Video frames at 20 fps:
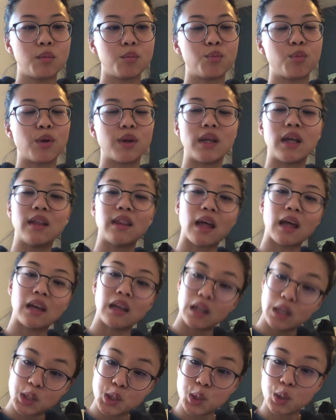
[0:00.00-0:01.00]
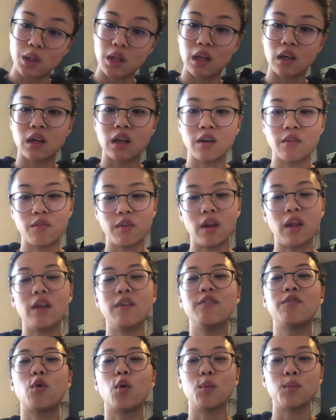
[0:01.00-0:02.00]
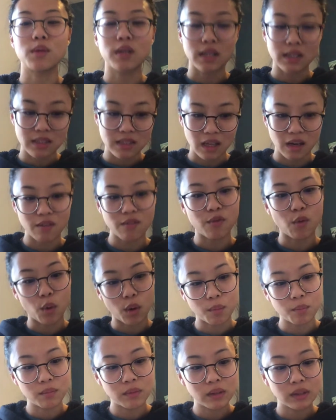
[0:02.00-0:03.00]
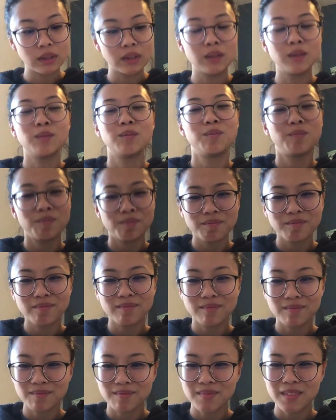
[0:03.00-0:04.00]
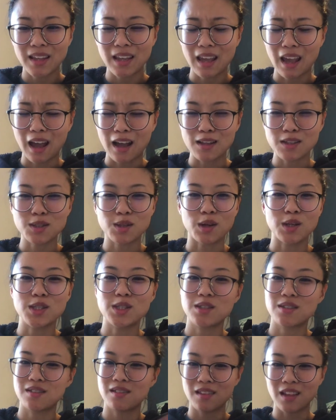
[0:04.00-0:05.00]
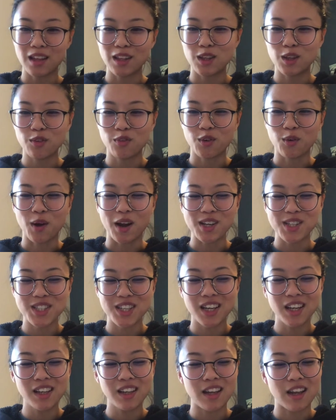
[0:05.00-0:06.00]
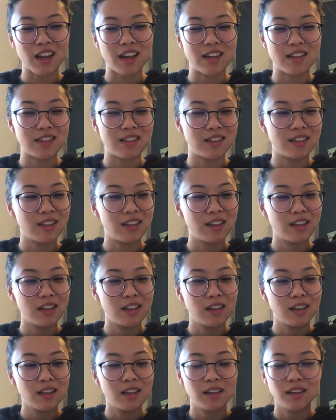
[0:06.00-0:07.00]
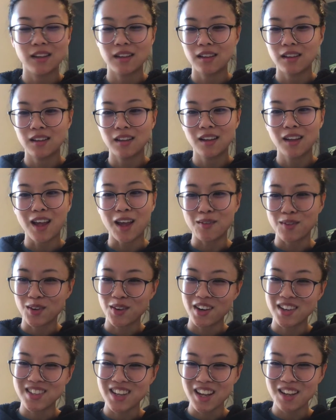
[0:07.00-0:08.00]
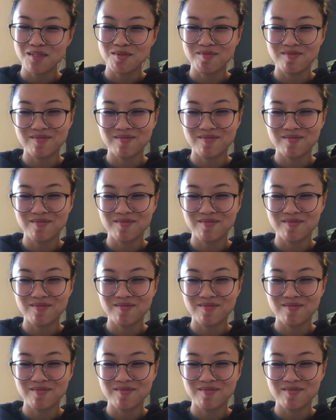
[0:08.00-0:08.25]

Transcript: bringing that into the informed consent form. Yeah, so I just thank you for watching and have a great day.